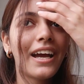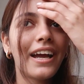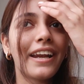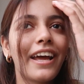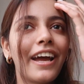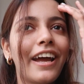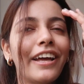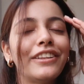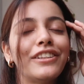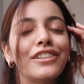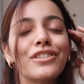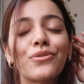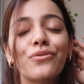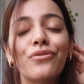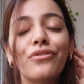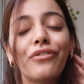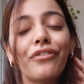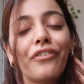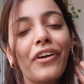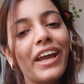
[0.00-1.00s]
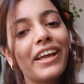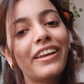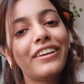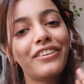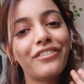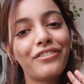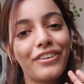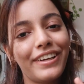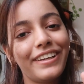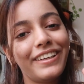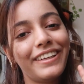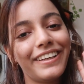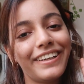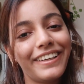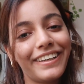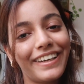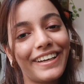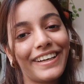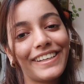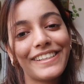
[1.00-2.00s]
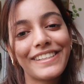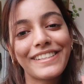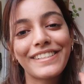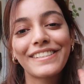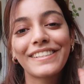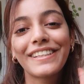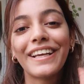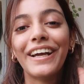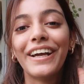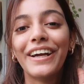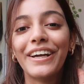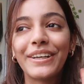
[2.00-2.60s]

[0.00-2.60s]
and I had this very nice